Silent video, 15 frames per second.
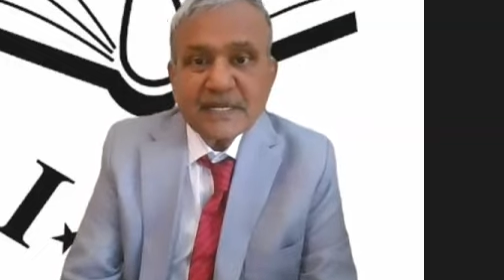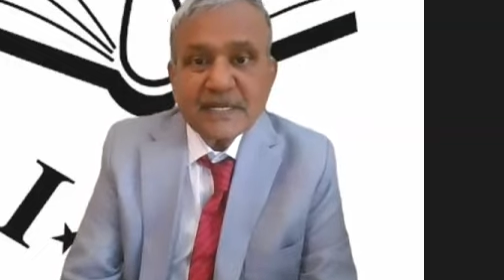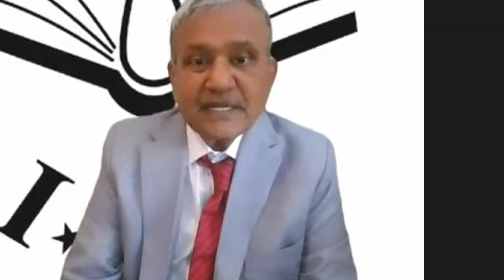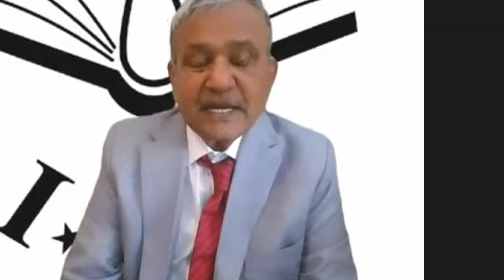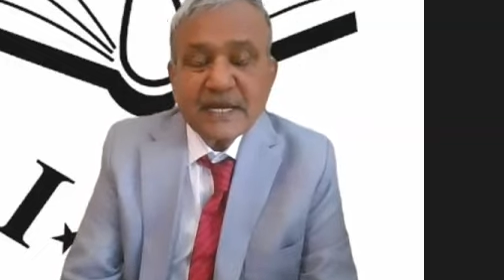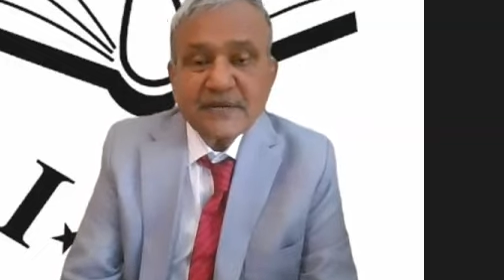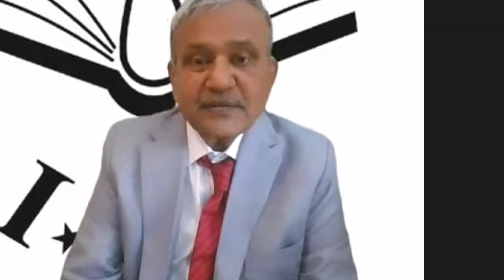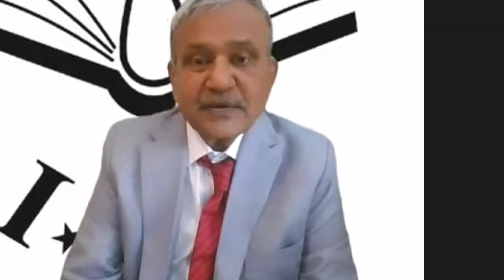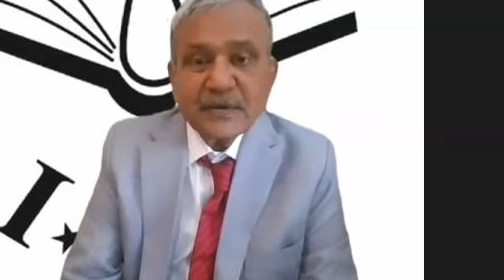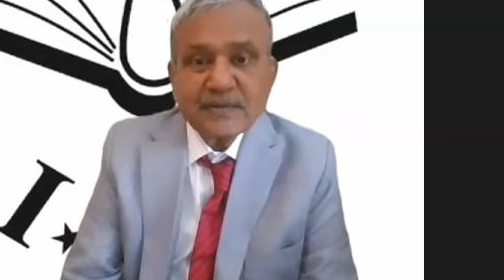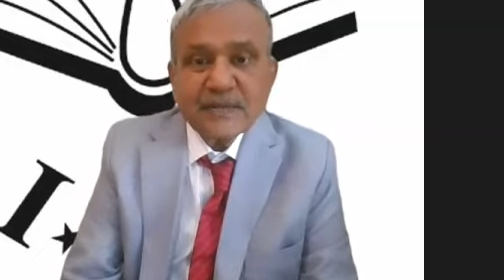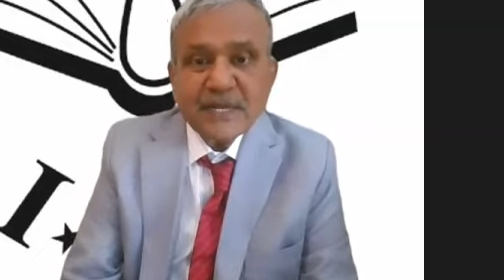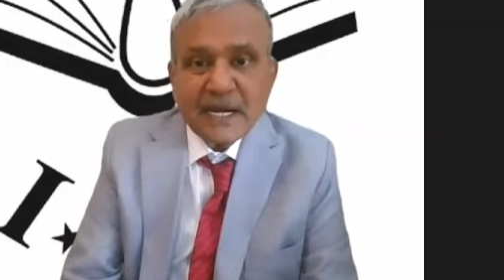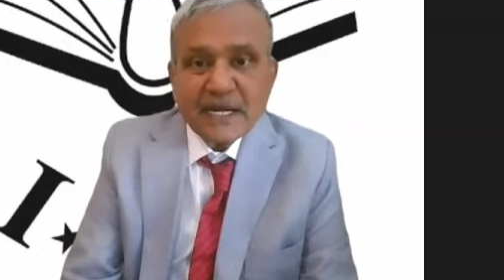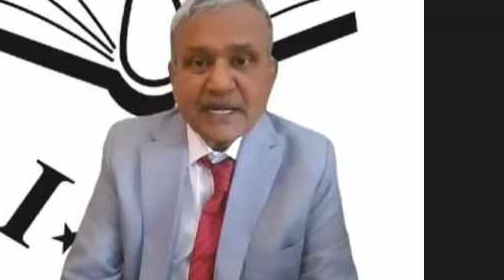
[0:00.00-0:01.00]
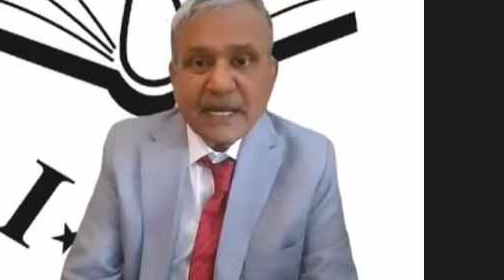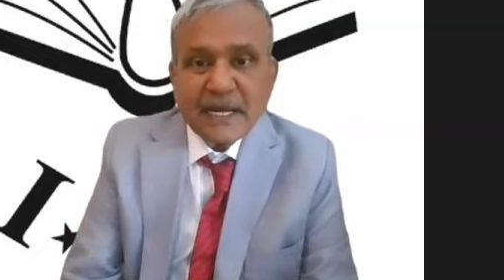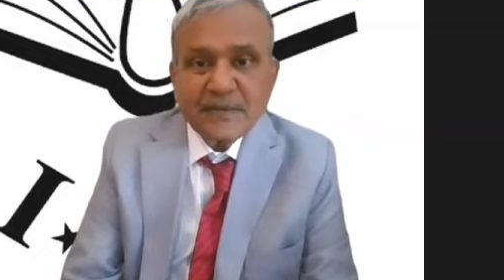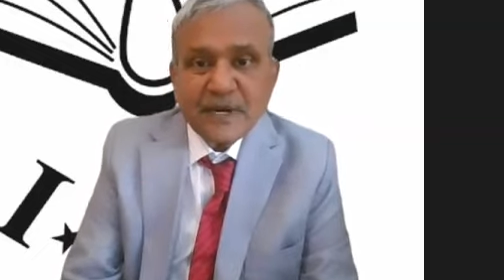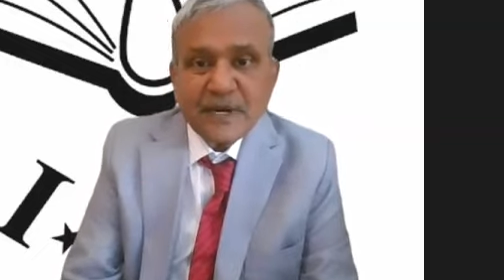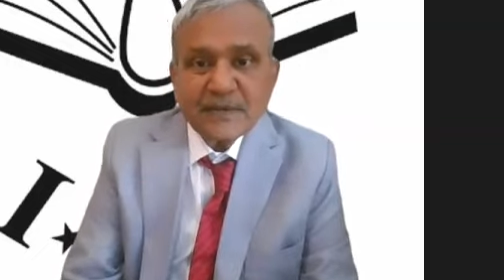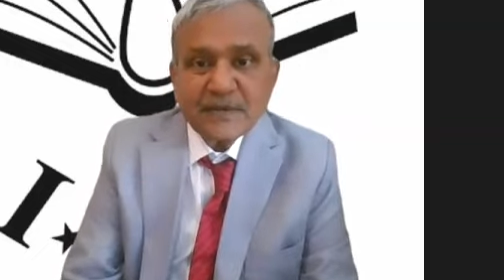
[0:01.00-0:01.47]
Then from that
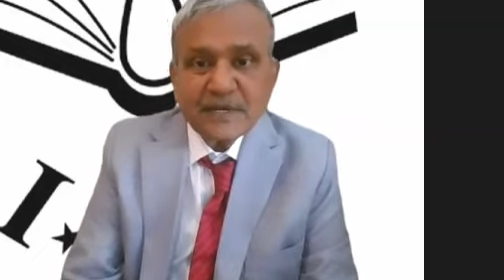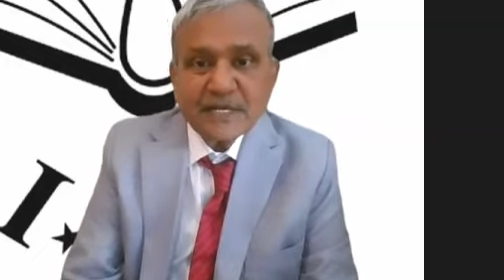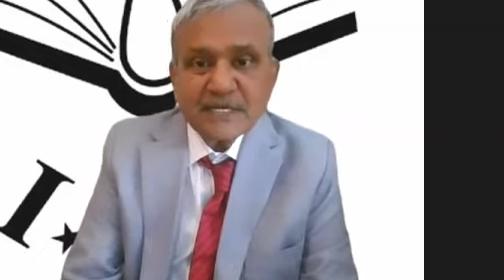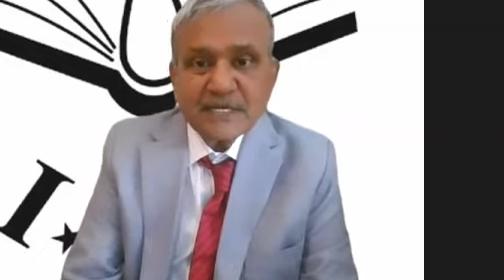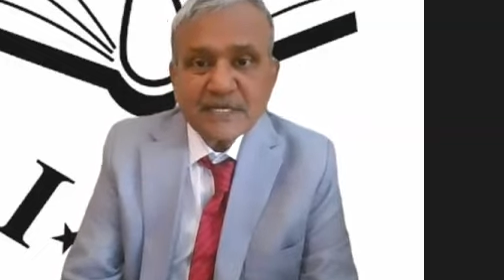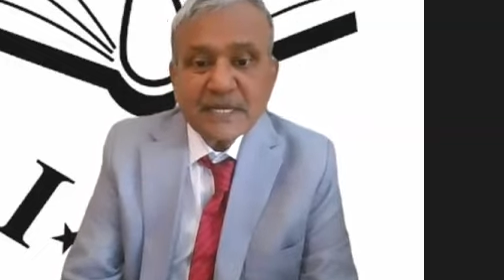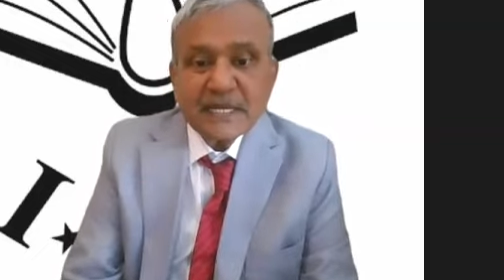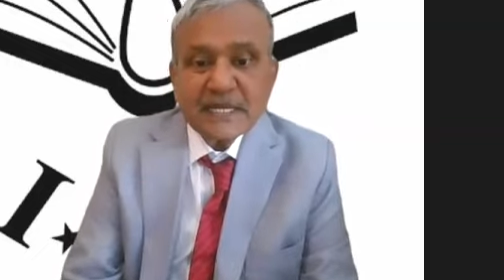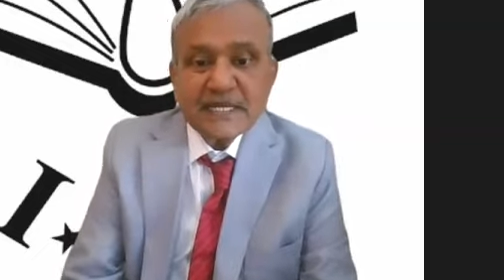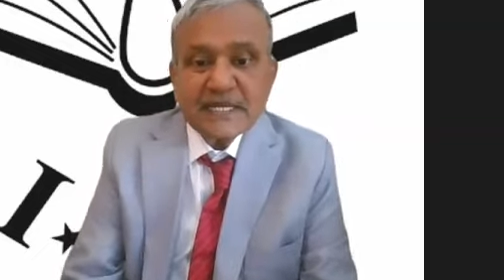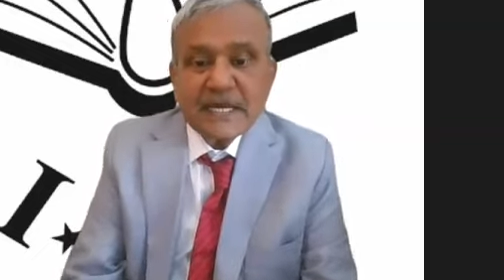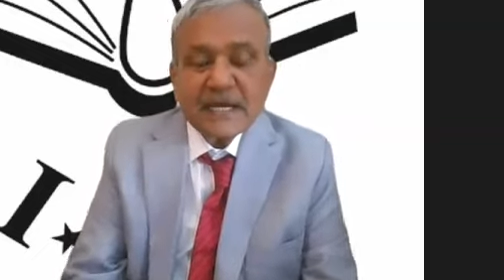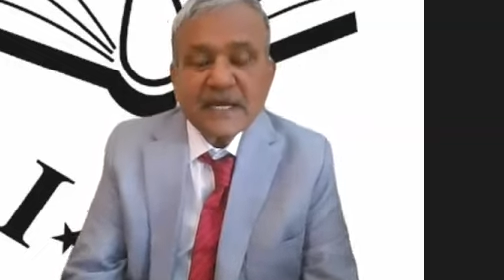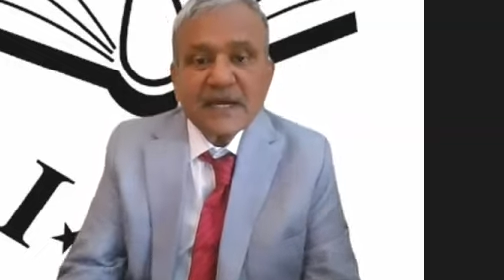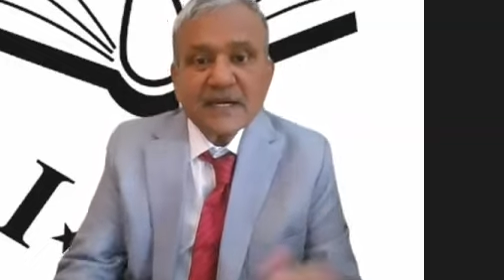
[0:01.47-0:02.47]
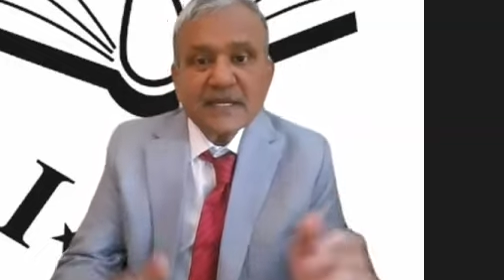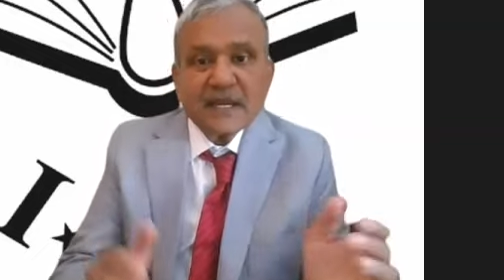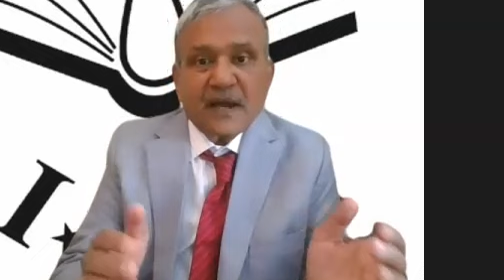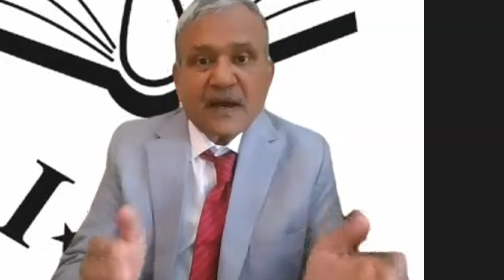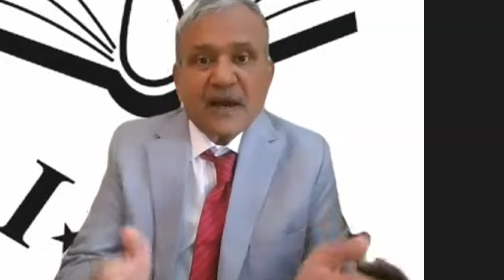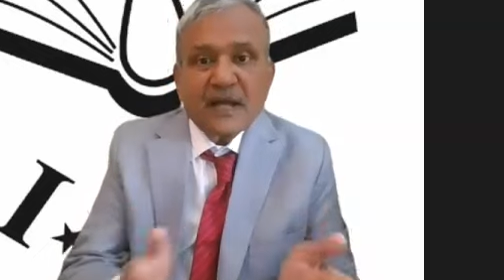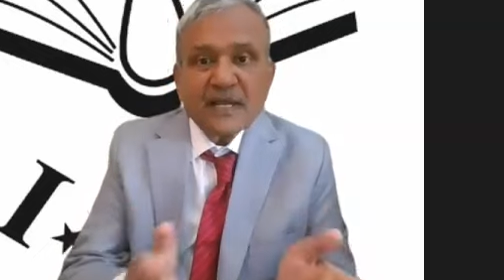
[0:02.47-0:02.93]
time onwards, there are
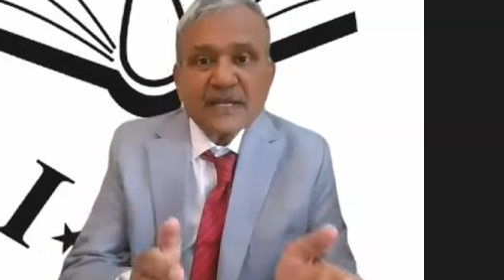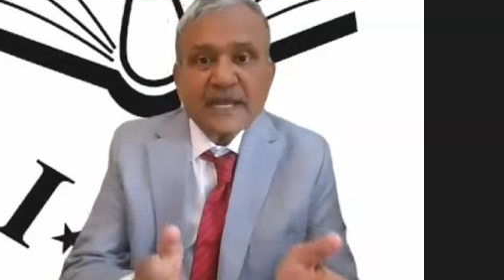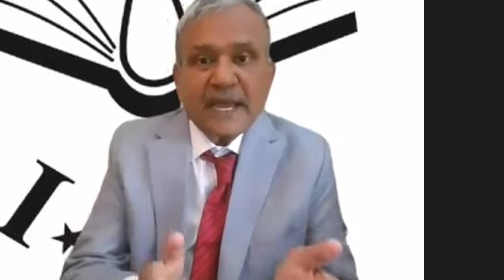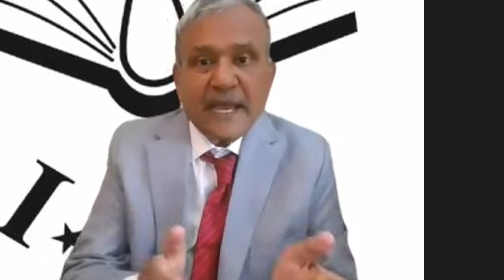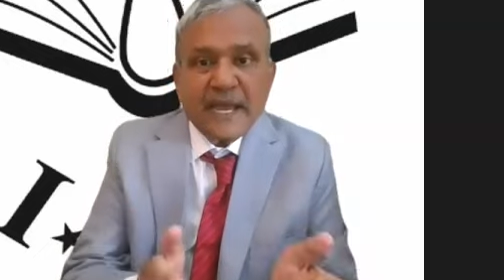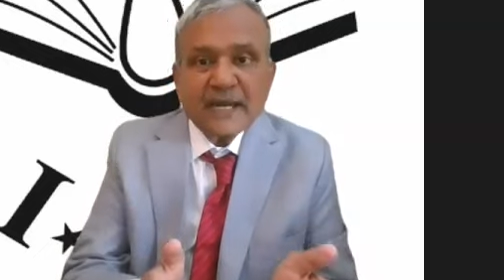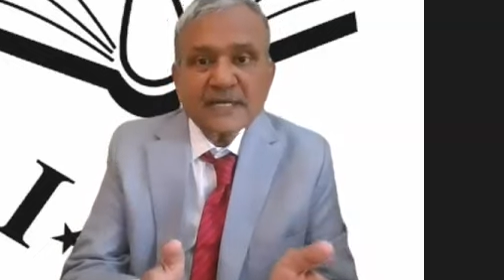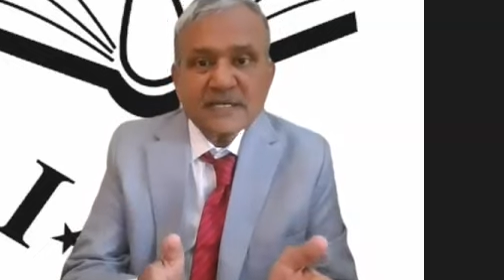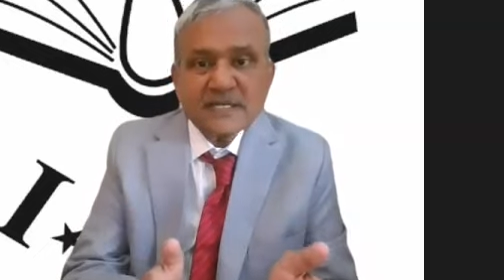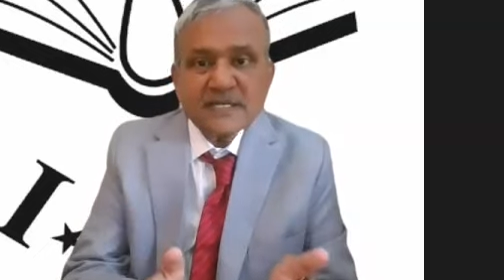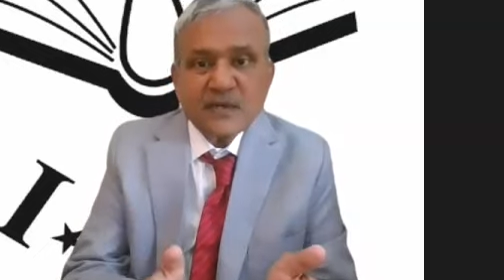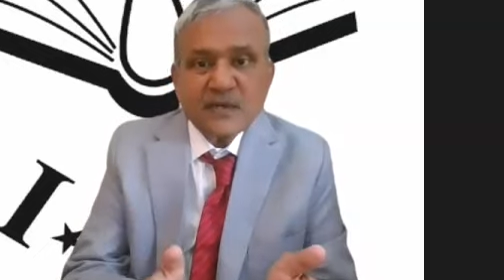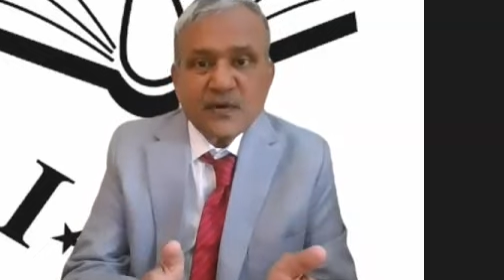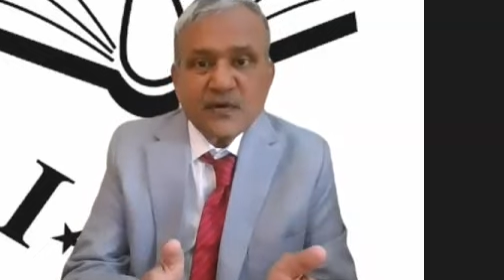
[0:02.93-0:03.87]
all the acts,